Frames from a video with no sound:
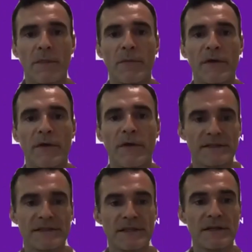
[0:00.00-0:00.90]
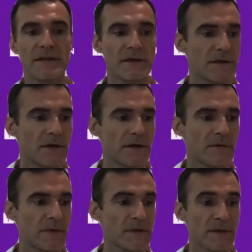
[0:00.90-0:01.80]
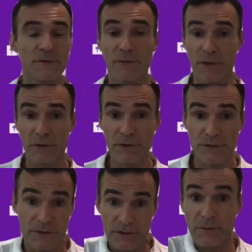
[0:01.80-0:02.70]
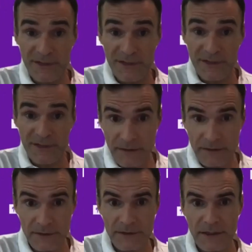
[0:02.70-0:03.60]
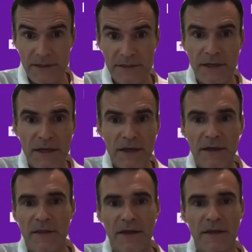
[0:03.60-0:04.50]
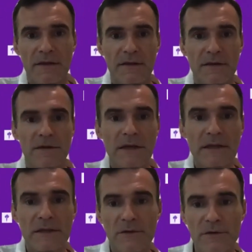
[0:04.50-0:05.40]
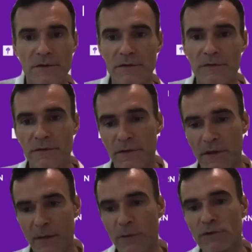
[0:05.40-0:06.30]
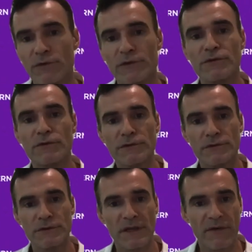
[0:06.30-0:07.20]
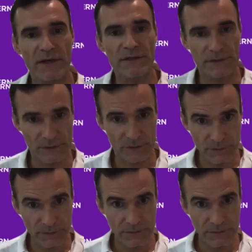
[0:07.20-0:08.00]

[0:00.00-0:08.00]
but they are still uh, in terms of regulation, domestic in a sense, then the, the, the amount of resources they have access to,